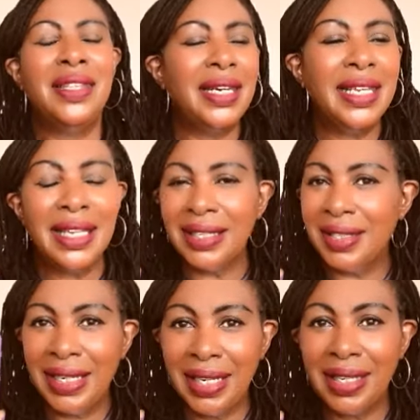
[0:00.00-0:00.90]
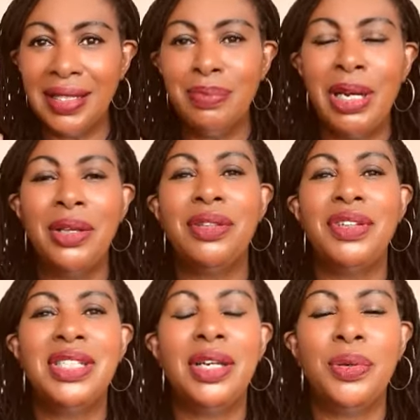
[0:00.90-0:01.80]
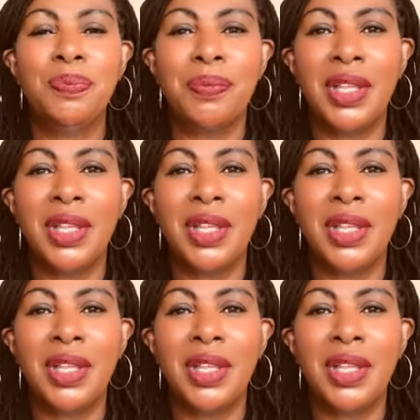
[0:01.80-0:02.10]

The link is below the video.